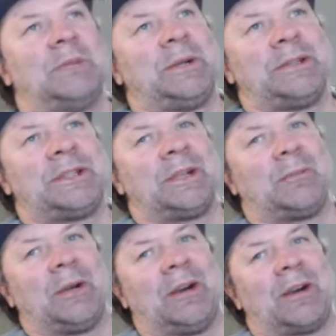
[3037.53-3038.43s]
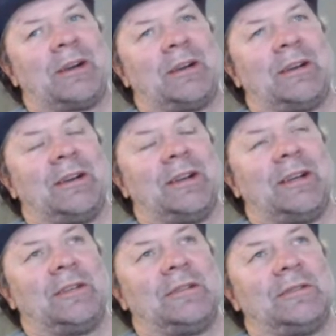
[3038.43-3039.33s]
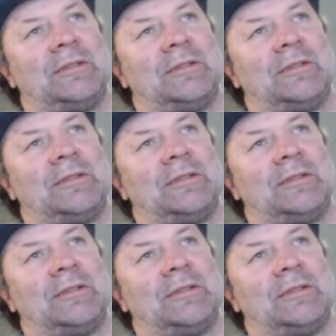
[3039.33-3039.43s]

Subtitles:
BBC America and